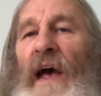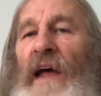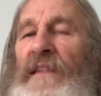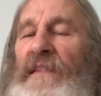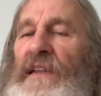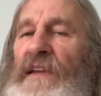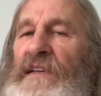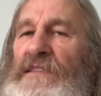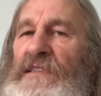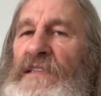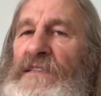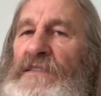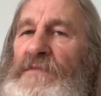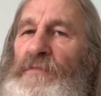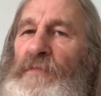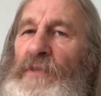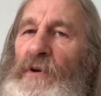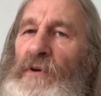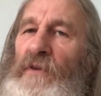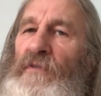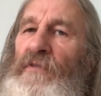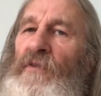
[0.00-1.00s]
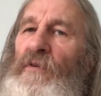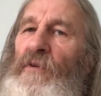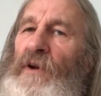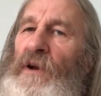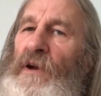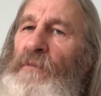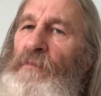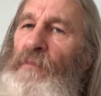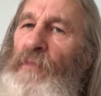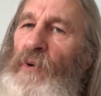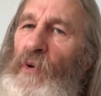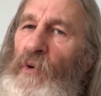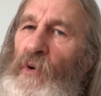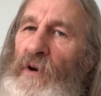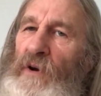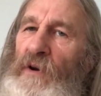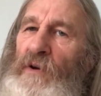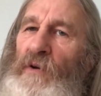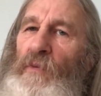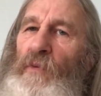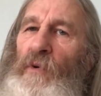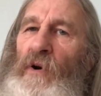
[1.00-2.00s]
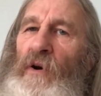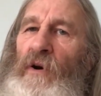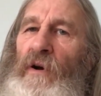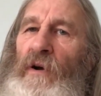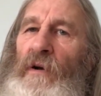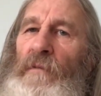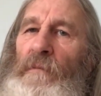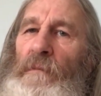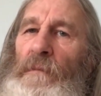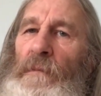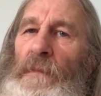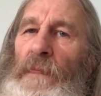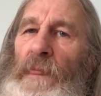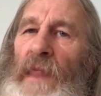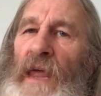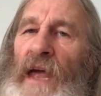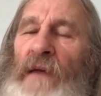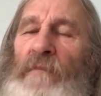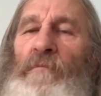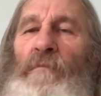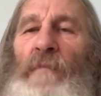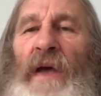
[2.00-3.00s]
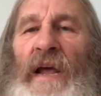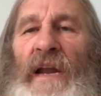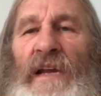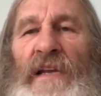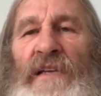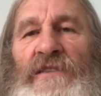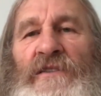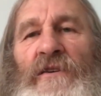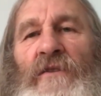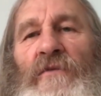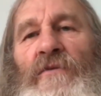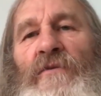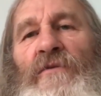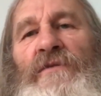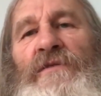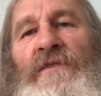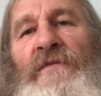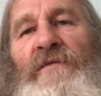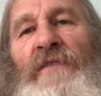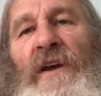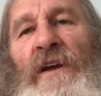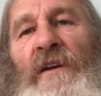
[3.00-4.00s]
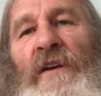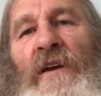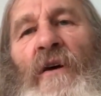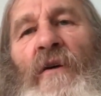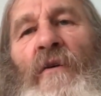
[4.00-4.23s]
And this is beautiful and important work. And many schools of Yin